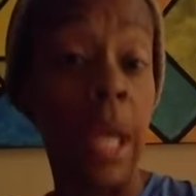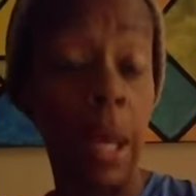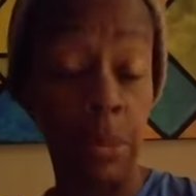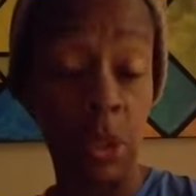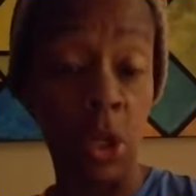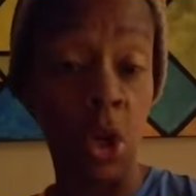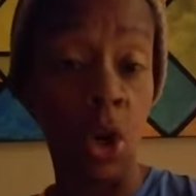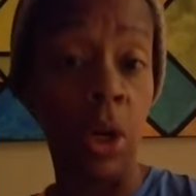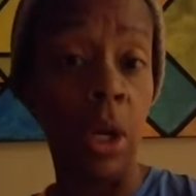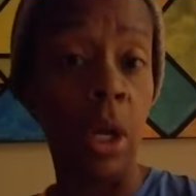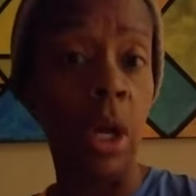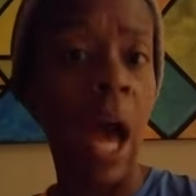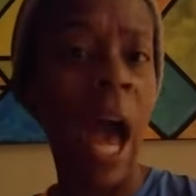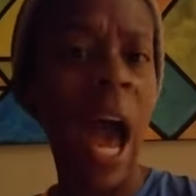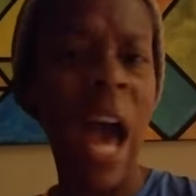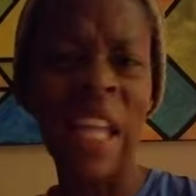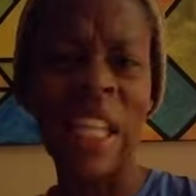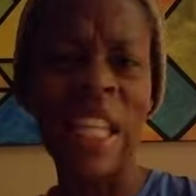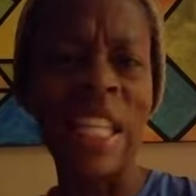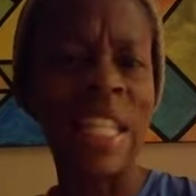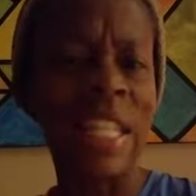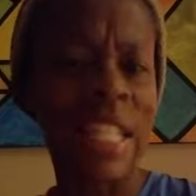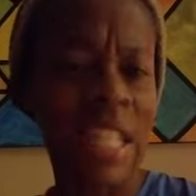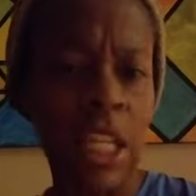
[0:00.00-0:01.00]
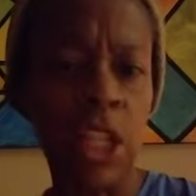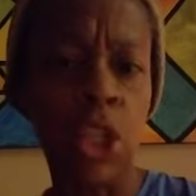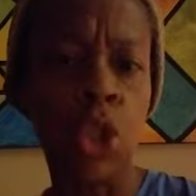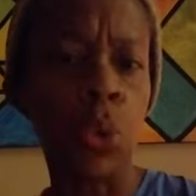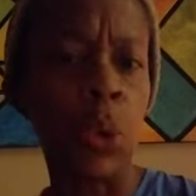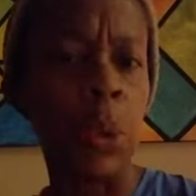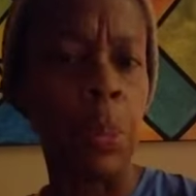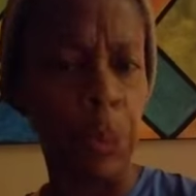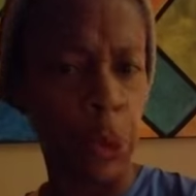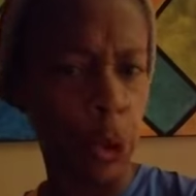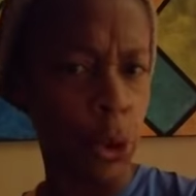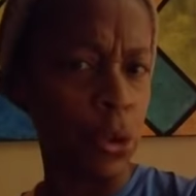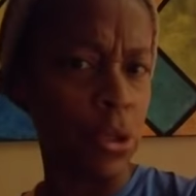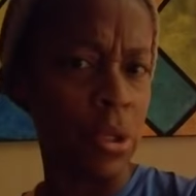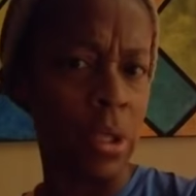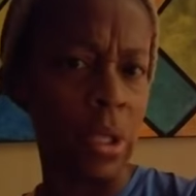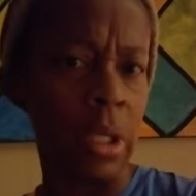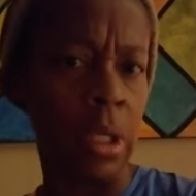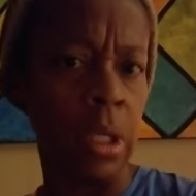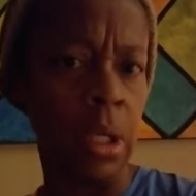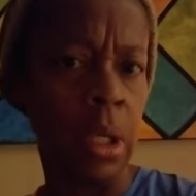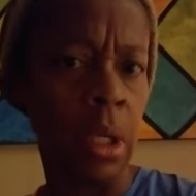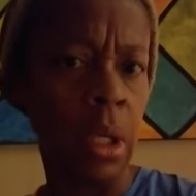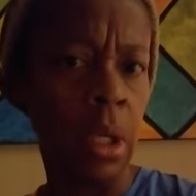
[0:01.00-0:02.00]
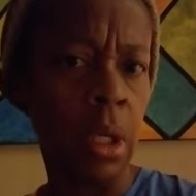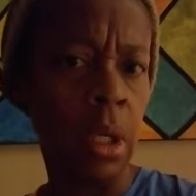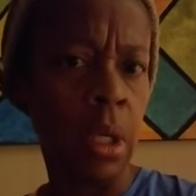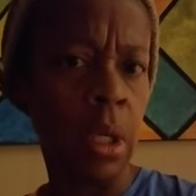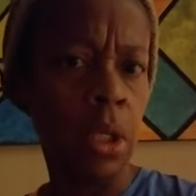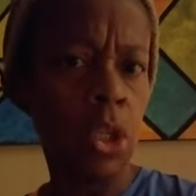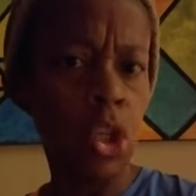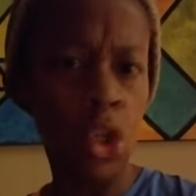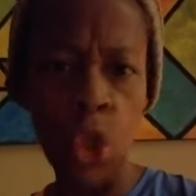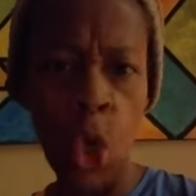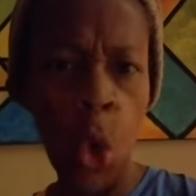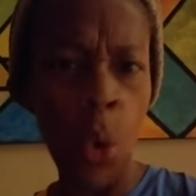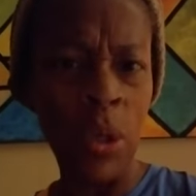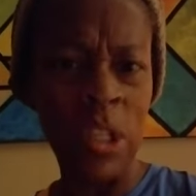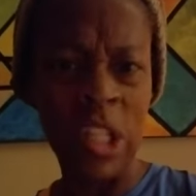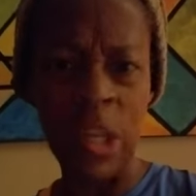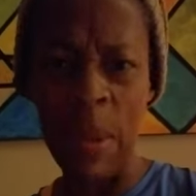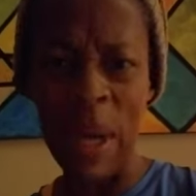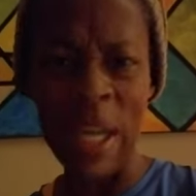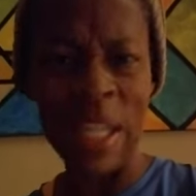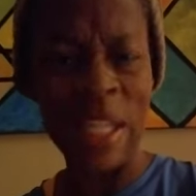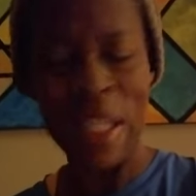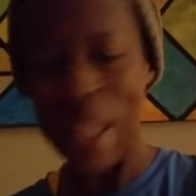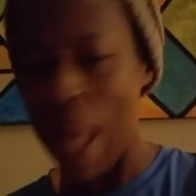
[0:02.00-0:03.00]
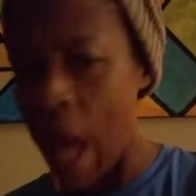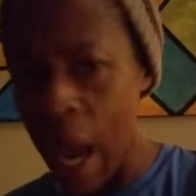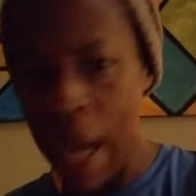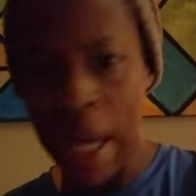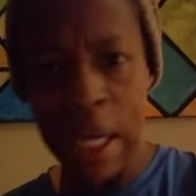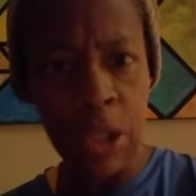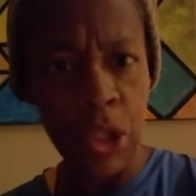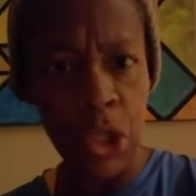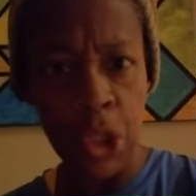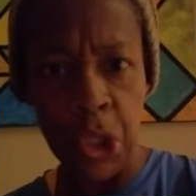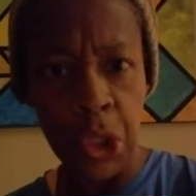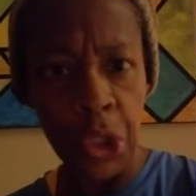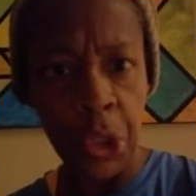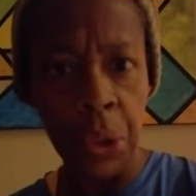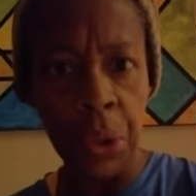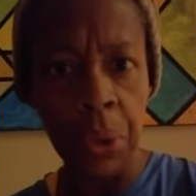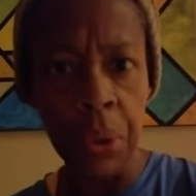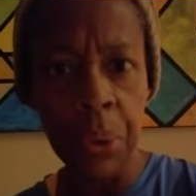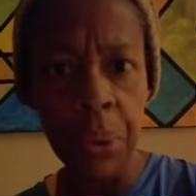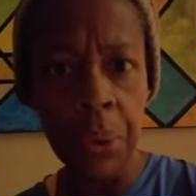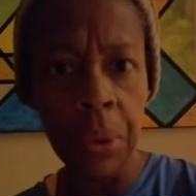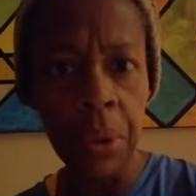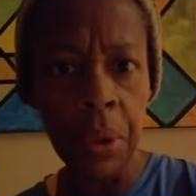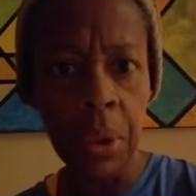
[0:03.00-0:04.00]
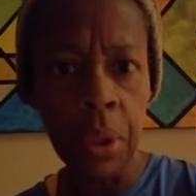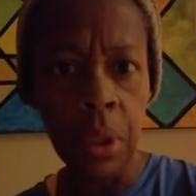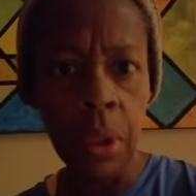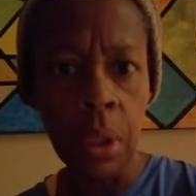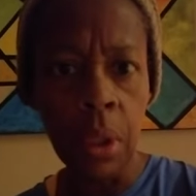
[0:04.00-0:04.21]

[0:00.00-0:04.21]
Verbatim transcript: I'm sorry, a highly sensory person to know when somebody's lying to you.